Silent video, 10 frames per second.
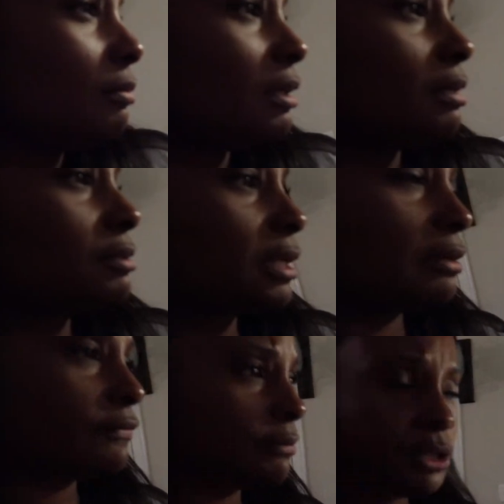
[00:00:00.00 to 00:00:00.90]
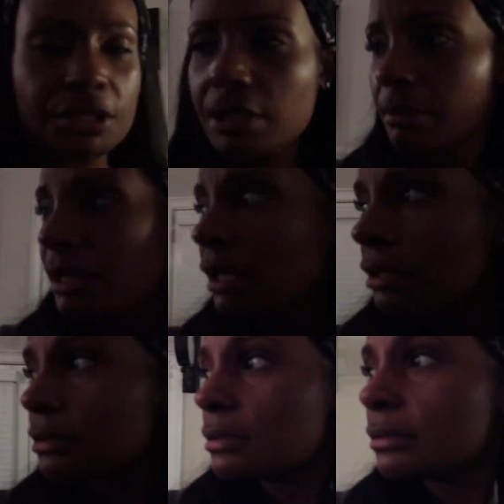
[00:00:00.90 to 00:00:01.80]
What else came from TJ
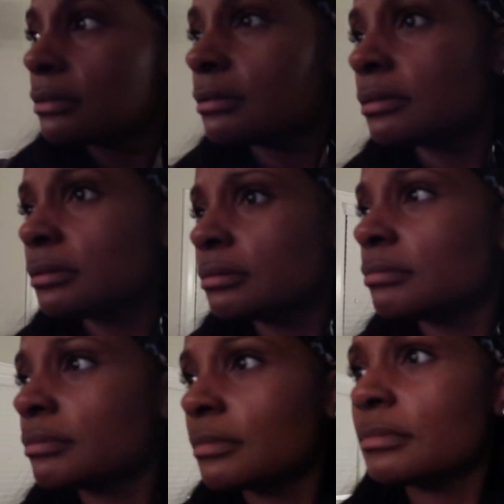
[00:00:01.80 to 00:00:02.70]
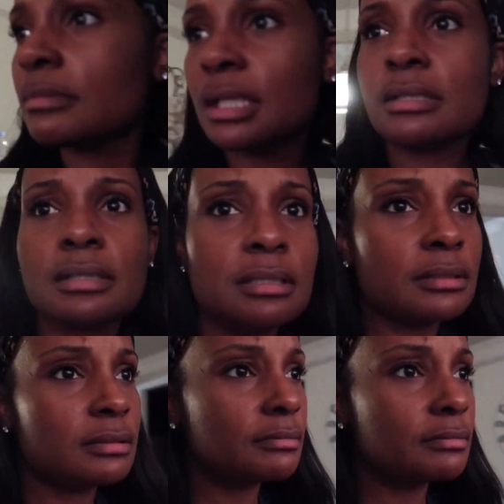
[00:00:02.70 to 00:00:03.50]
Maxx? That's it?